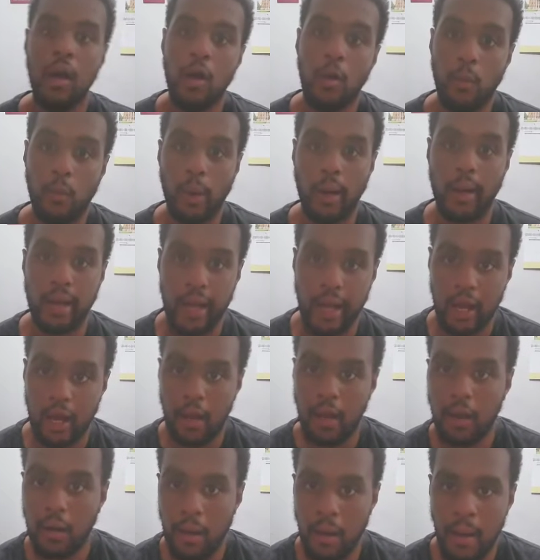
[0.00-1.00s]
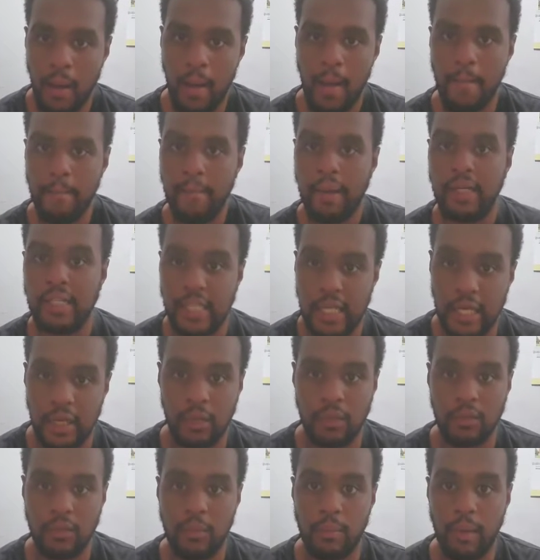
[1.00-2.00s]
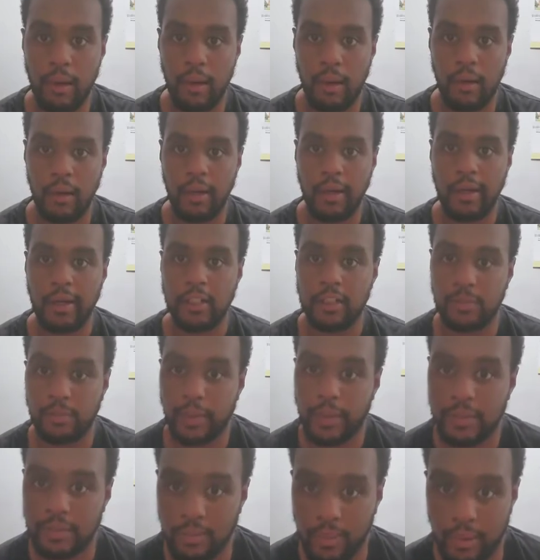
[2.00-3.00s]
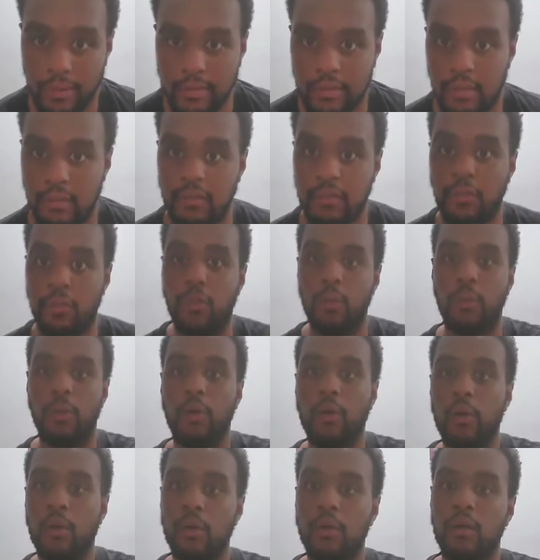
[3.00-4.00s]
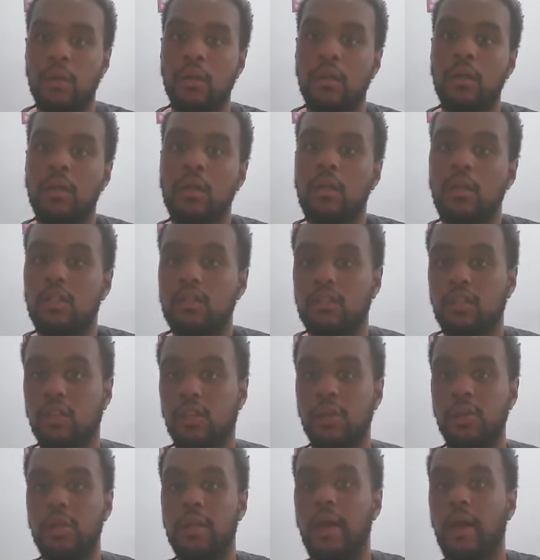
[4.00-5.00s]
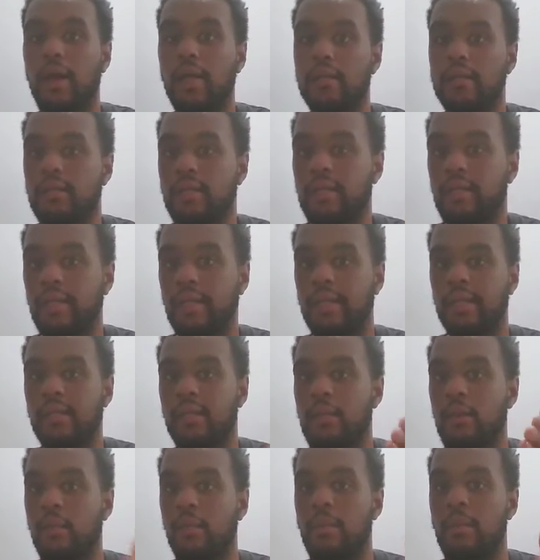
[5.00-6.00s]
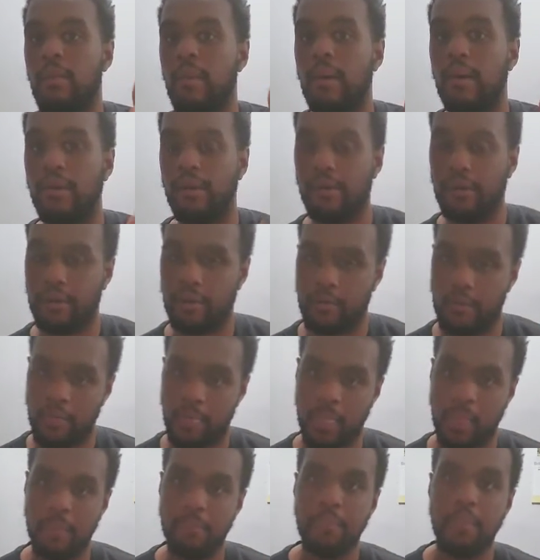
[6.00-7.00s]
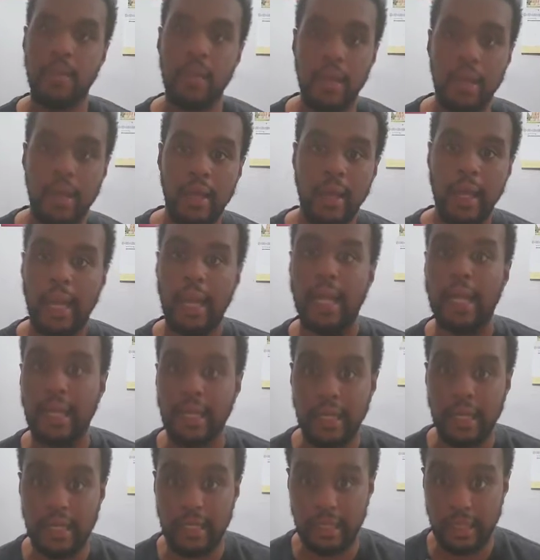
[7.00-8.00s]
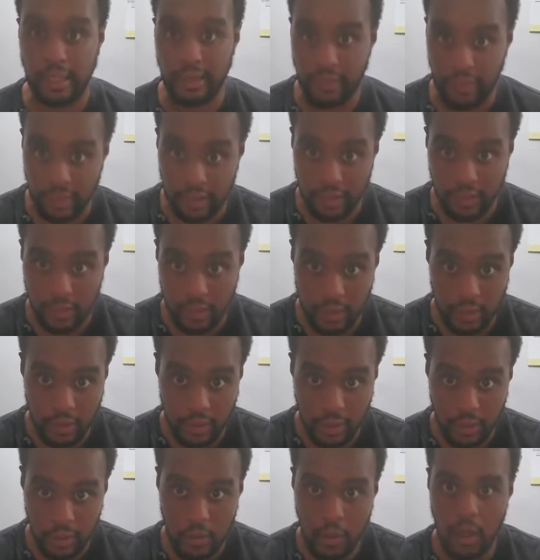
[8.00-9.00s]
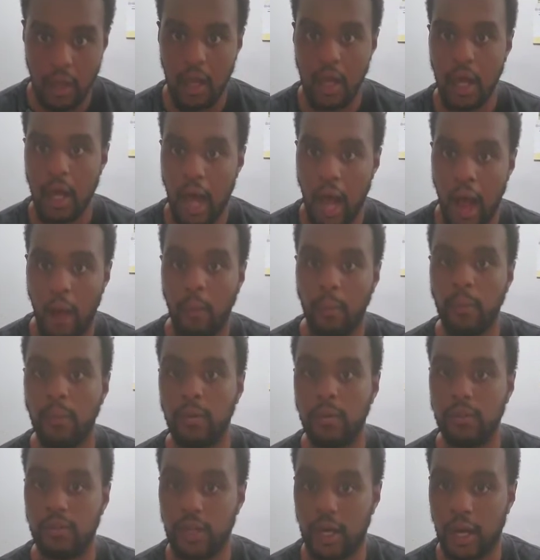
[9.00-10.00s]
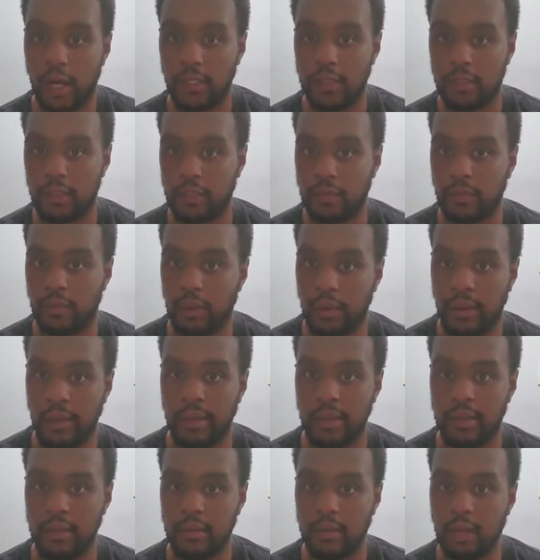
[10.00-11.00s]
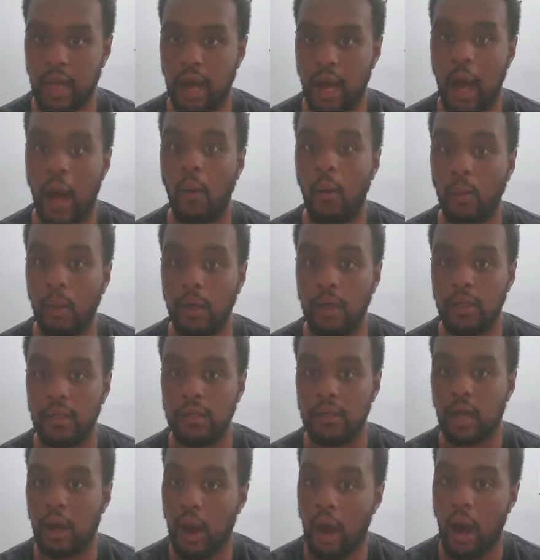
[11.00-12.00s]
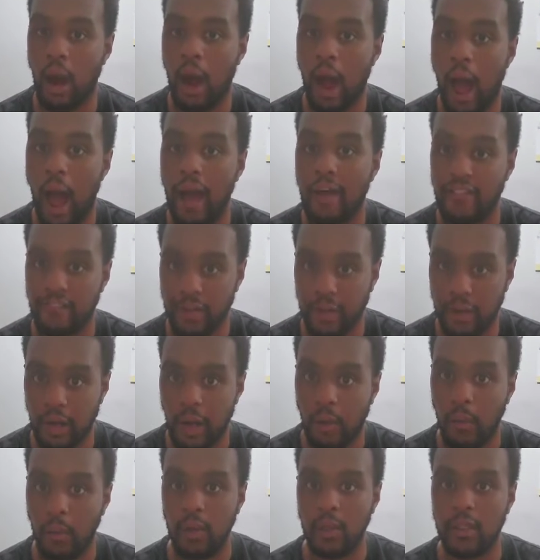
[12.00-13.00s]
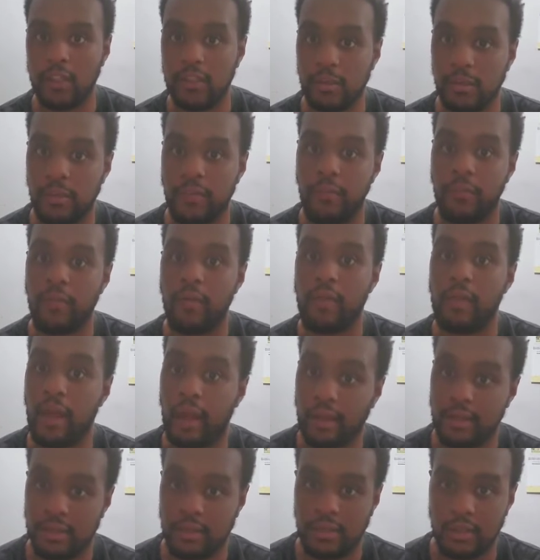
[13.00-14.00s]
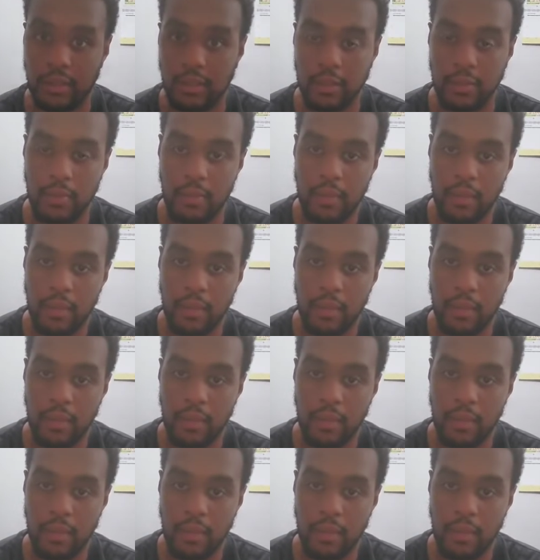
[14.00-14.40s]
Right now, my channel is about expressing myself to the world, so you guys can get to know me better. And in this video, I will try to explain how I felt I was before the accident.